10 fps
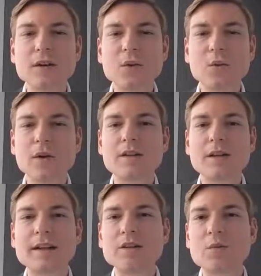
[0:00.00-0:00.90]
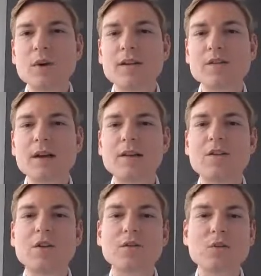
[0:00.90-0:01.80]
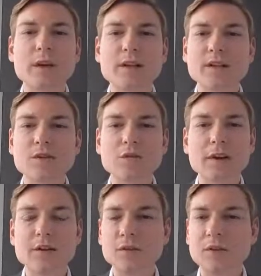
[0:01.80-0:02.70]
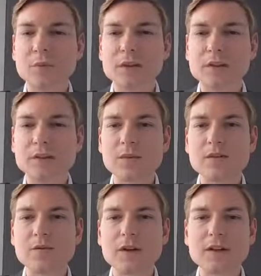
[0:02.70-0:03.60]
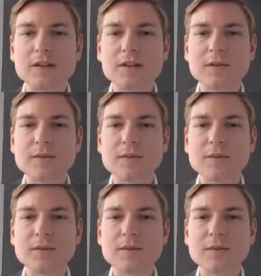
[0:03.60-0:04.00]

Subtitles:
with an enterprise value of 20 to 500 million Swiss francs.